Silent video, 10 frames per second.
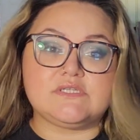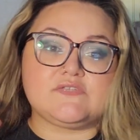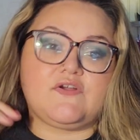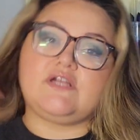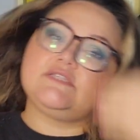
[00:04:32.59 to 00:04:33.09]
As
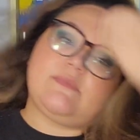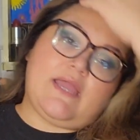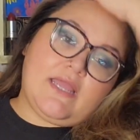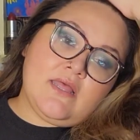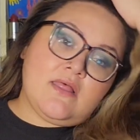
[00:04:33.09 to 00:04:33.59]
far as
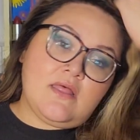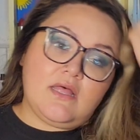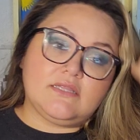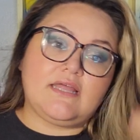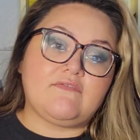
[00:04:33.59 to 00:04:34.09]
my
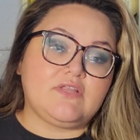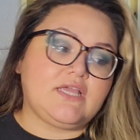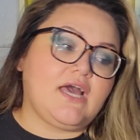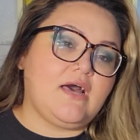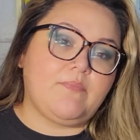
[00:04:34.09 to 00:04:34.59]

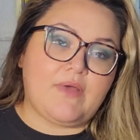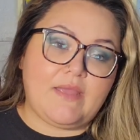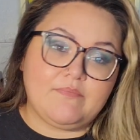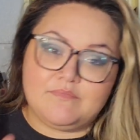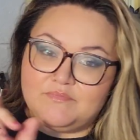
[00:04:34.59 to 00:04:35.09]
leveling up,
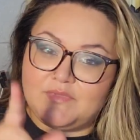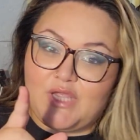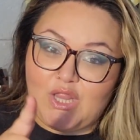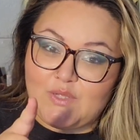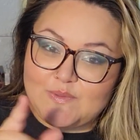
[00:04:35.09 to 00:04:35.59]
I'm
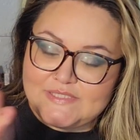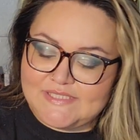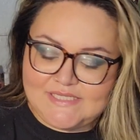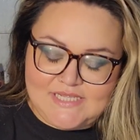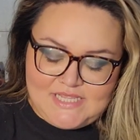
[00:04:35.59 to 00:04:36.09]
close.